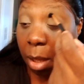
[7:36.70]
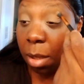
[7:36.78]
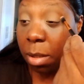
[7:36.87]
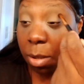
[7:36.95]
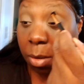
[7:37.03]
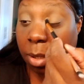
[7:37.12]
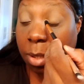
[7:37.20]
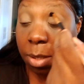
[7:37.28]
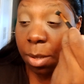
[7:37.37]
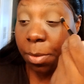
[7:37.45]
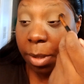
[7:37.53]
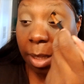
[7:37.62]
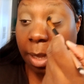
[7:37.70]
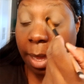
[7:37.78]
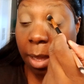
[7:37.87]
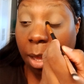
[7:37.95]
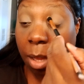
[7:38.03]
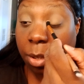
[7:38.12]
So this is a really light
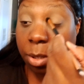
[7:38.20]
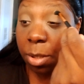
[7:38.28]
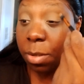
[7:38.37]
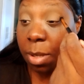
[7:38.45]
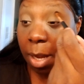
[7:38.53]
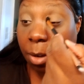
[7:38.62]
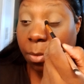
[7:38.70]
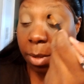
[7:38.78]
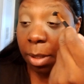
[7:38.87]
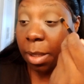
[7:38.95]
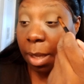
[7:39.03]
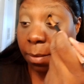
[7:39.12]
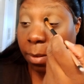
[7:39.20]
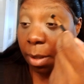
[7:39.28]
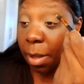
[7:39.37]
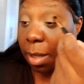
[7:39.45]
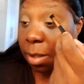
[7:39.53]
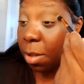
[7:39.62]
color, so it's not going to really give you,
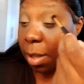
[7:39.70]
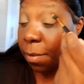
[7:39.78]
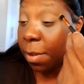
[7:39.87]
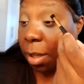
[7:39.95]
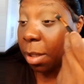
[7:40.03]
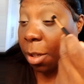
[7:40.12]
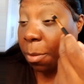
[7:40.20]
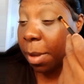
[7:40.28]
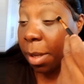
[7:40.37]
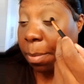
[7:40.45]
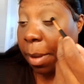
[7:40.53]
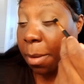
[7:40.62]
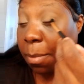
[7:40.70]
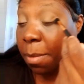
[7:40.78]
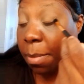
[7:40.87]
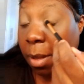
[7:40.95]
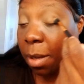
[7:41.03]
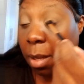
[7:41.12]
it's going to give you a little bit of pigment,
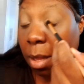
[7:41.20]
but